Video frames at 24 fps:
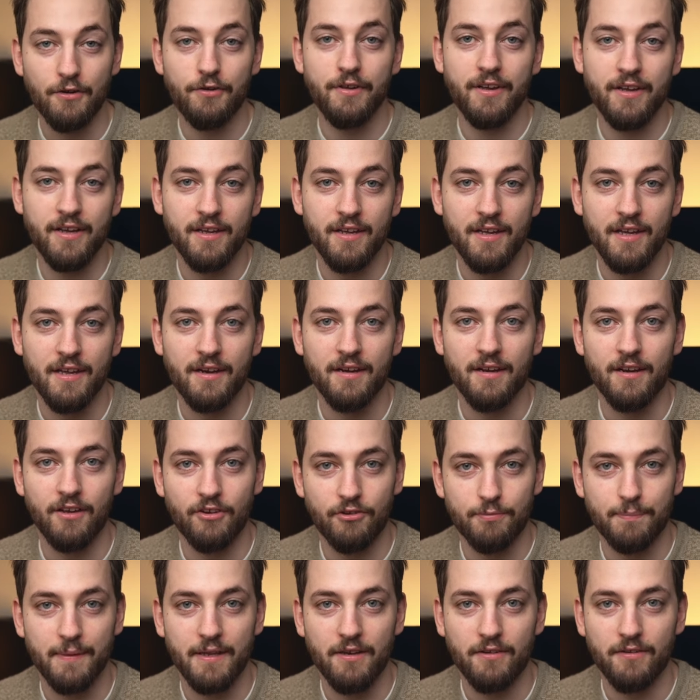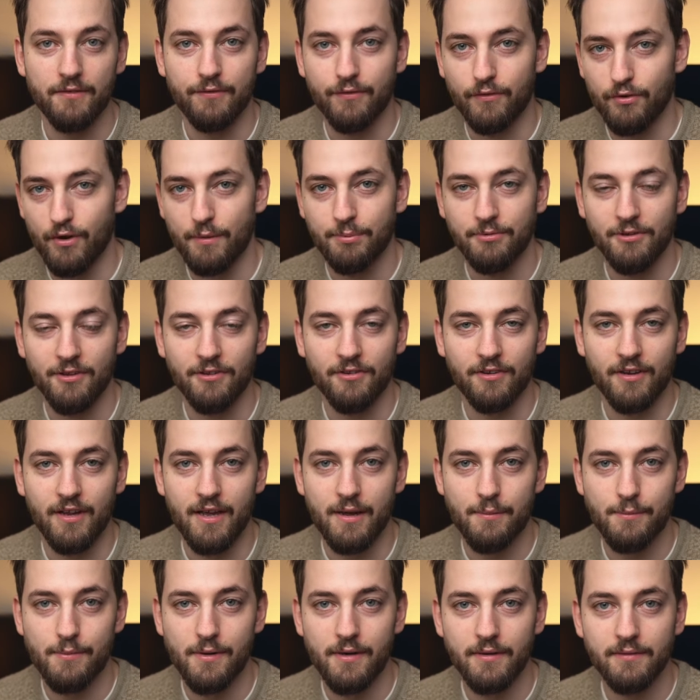I know you can get an expensive crop sensor
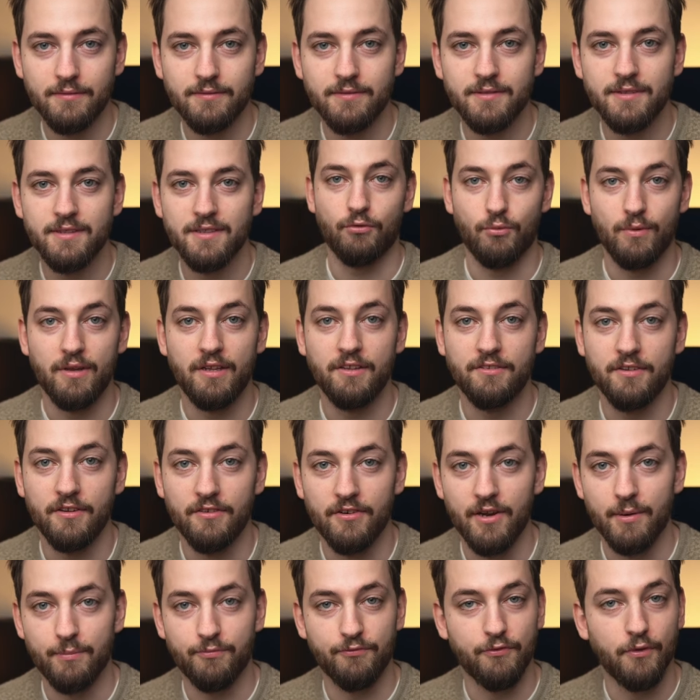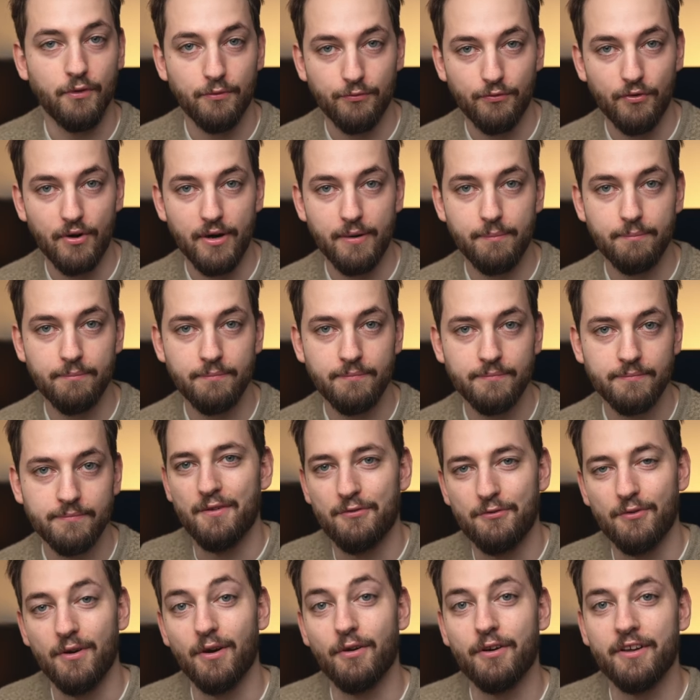camera, as well as a cheap full-frame, but
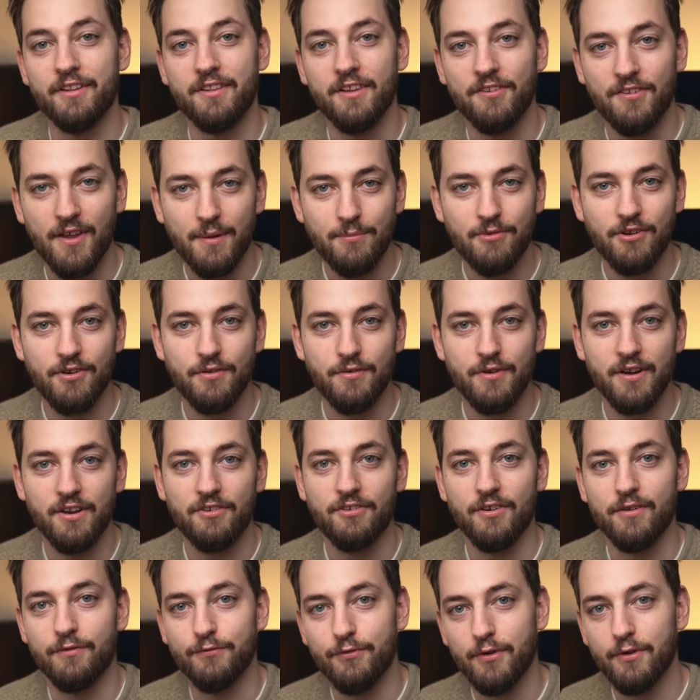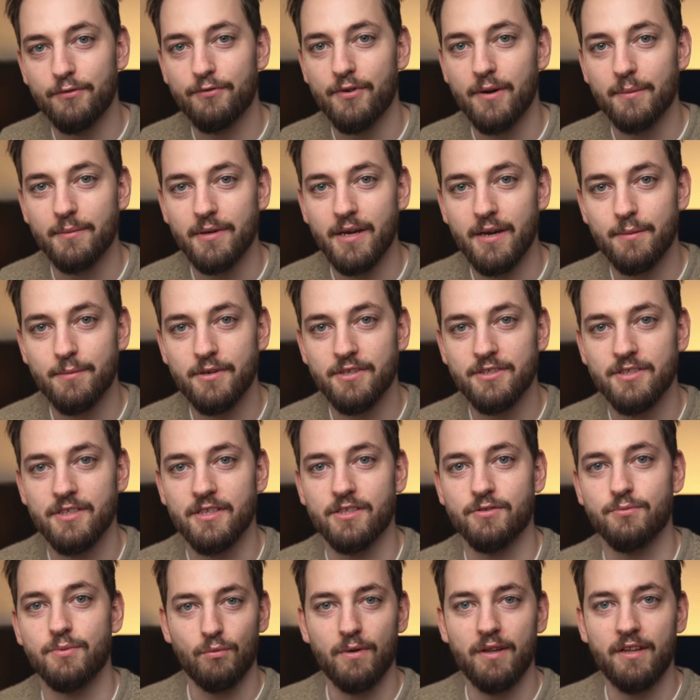if we look at the same generation full-frame cameras,
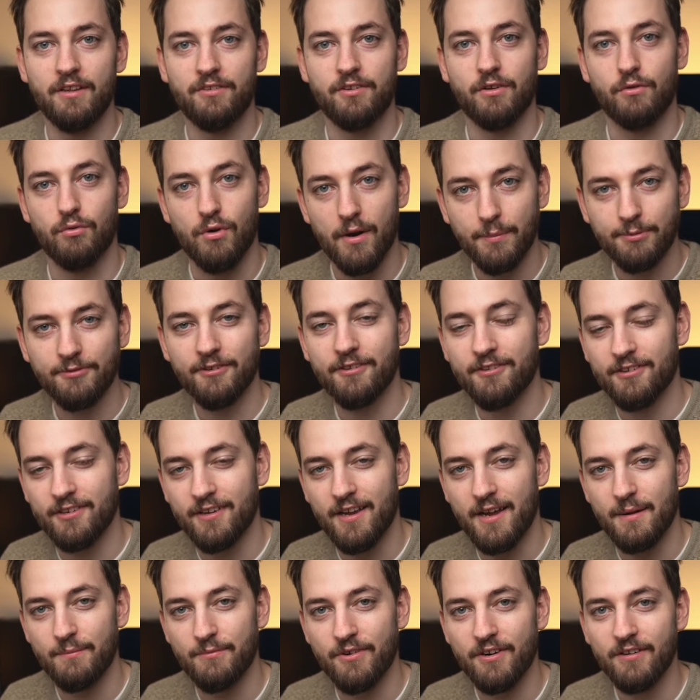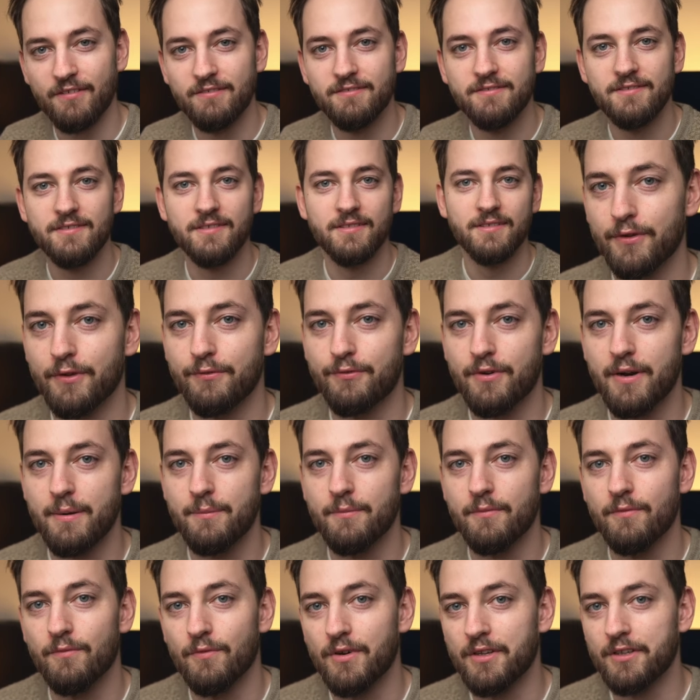as well as a crop sensor camera, the
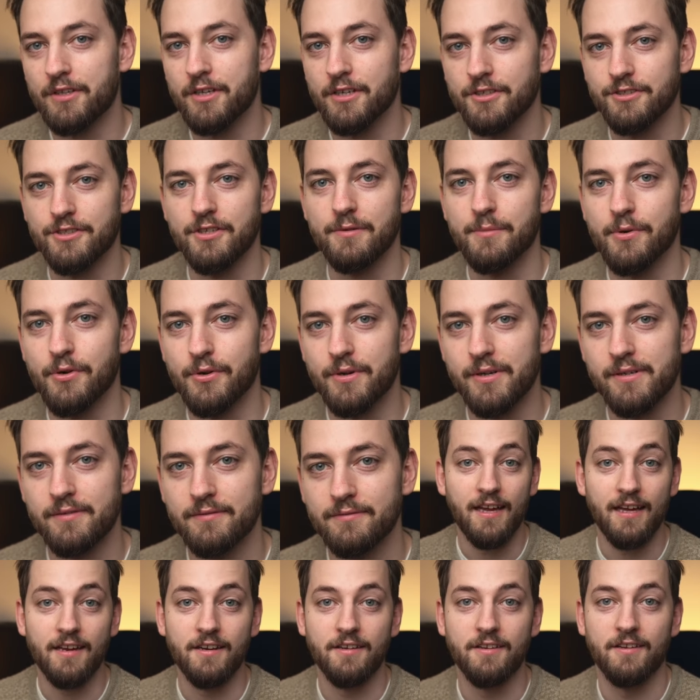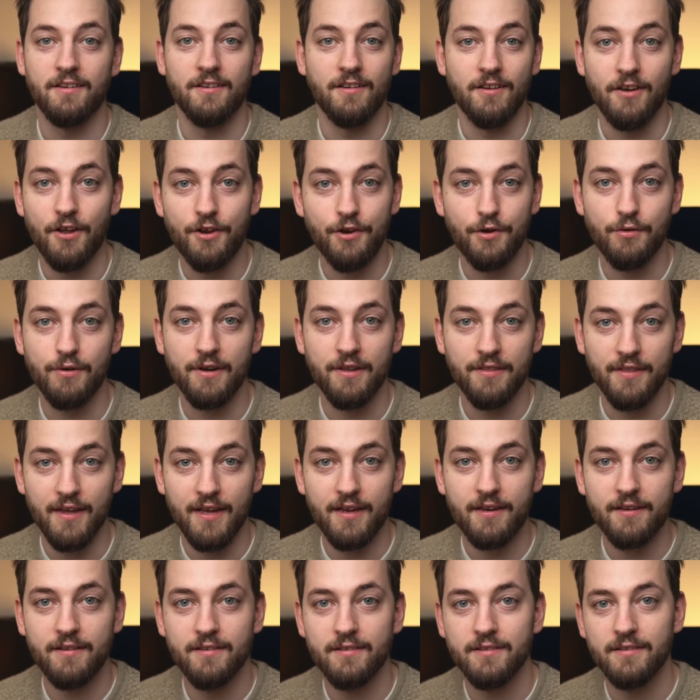full-frame will cost you more. And not only
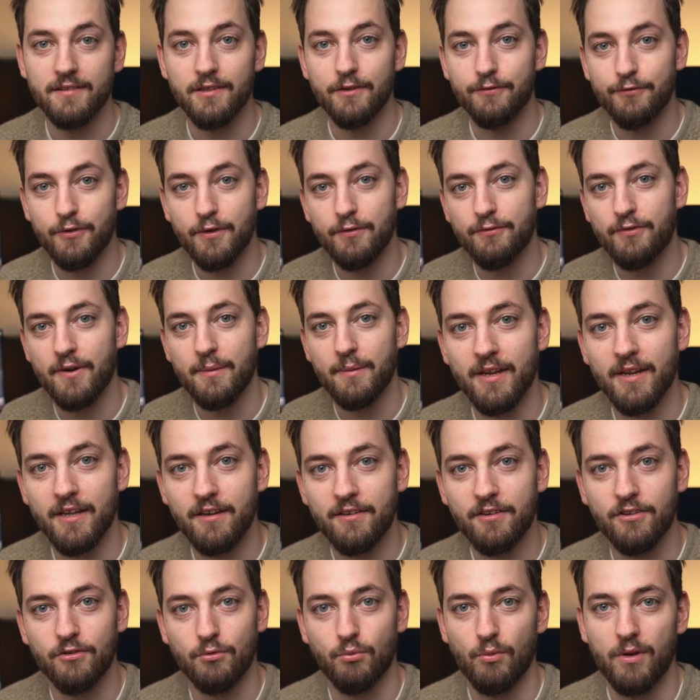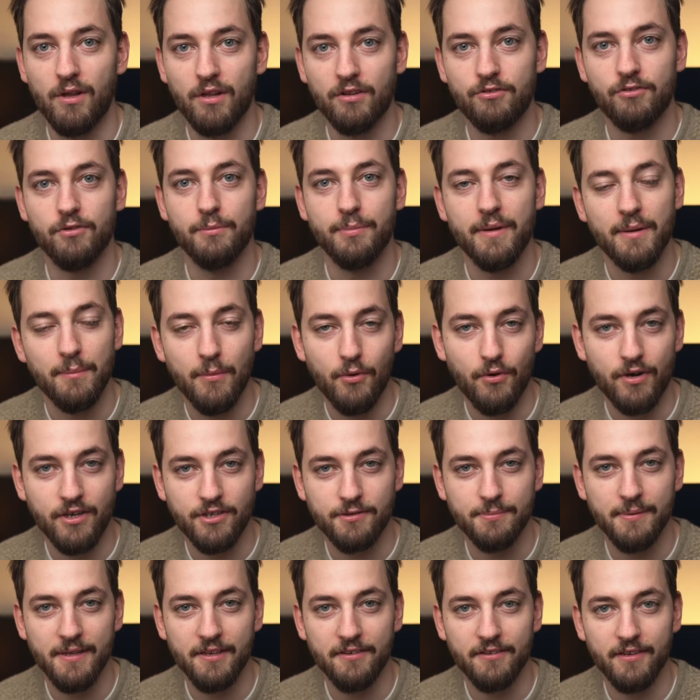that, the full lenses will also be more
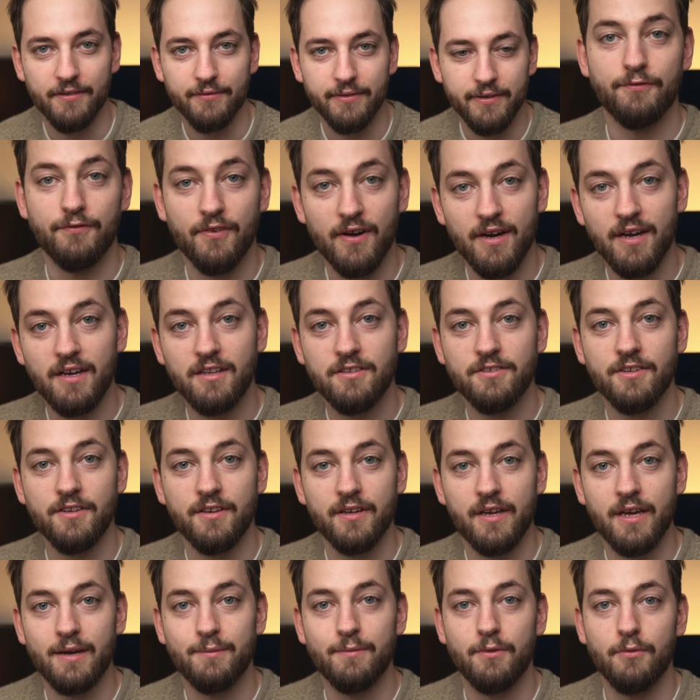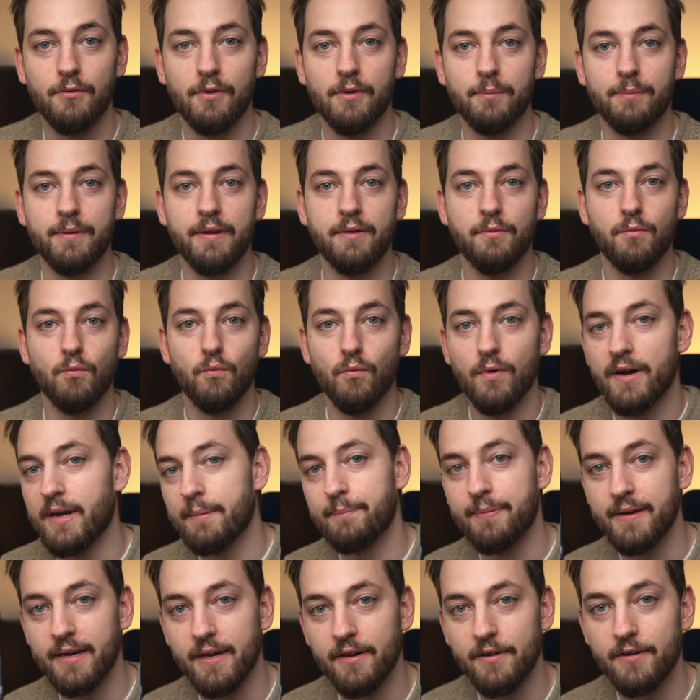expensive. The files on the camera will be
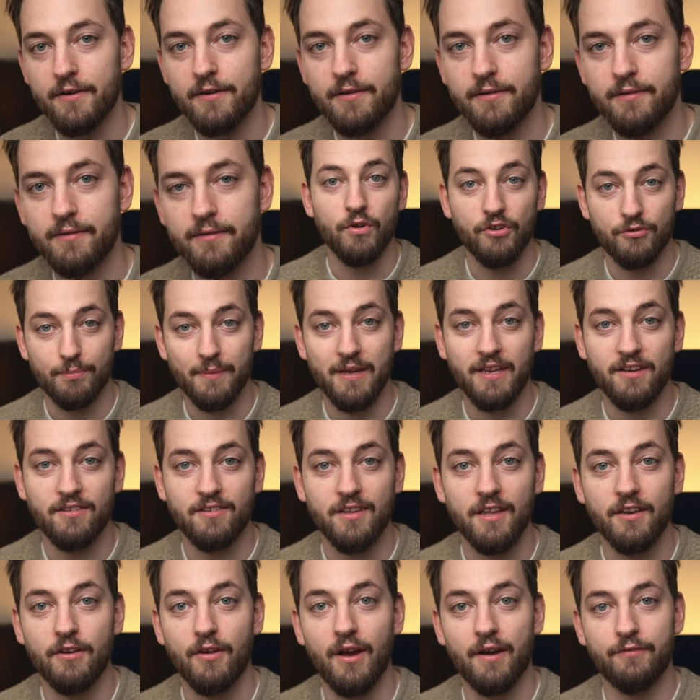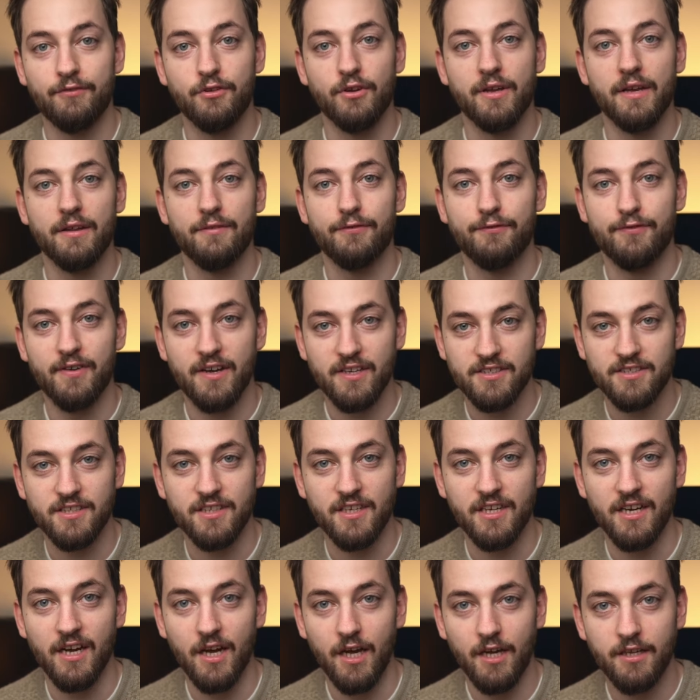way bigger, which means that you have to get
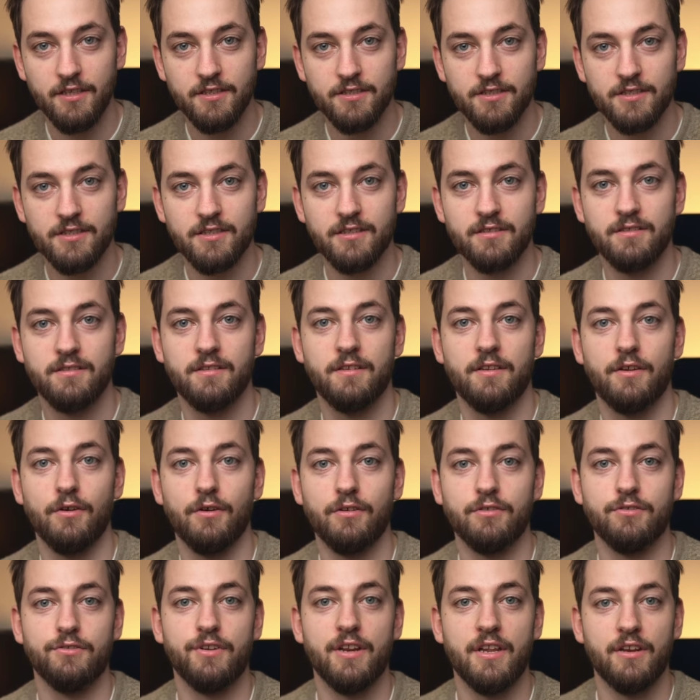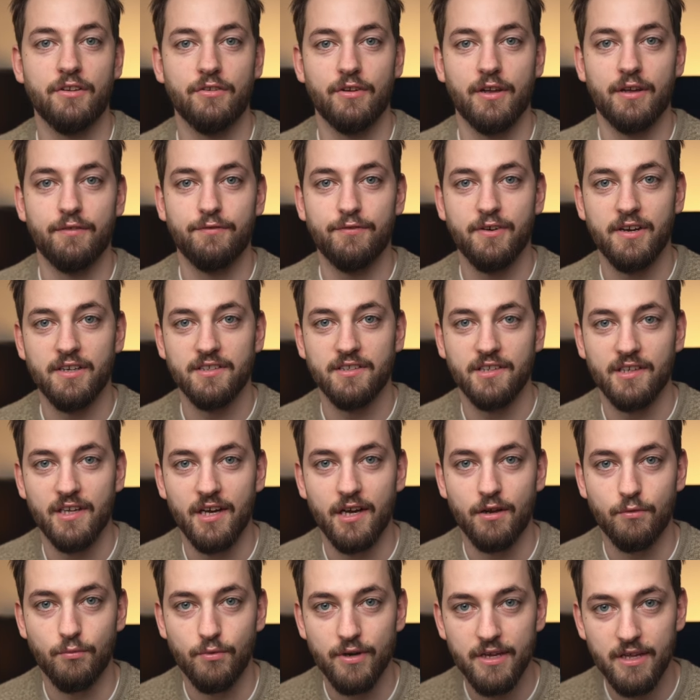faster cards you also need to get faster
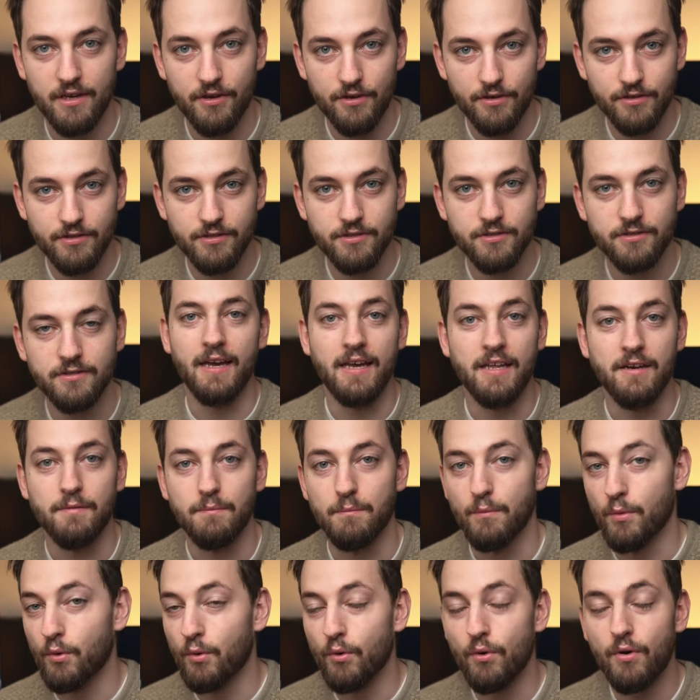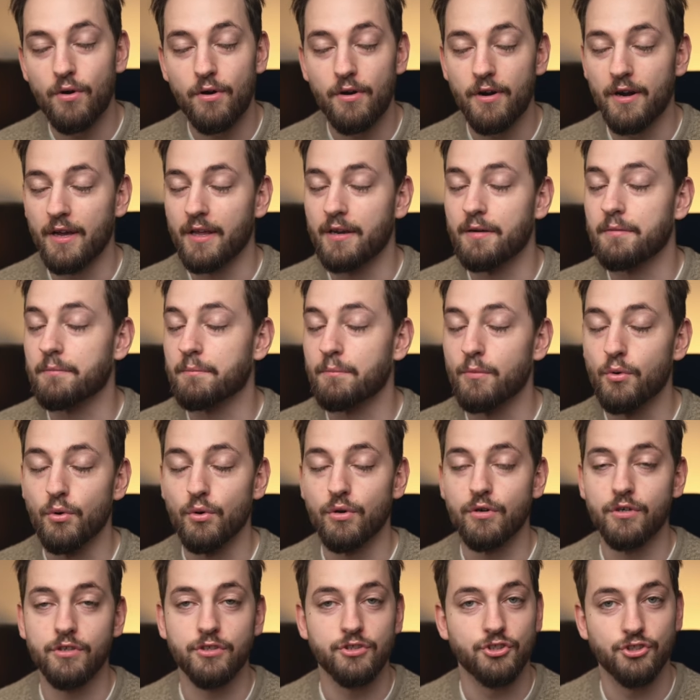card readers and more and
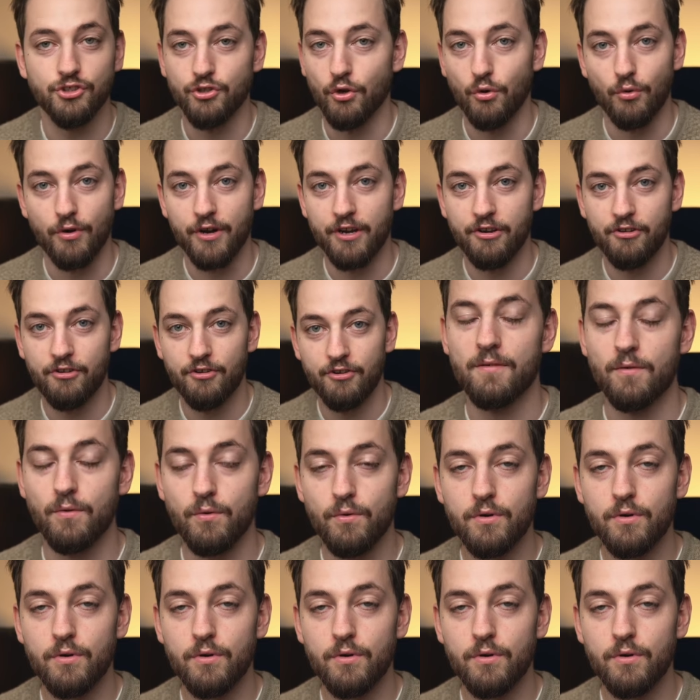more storage.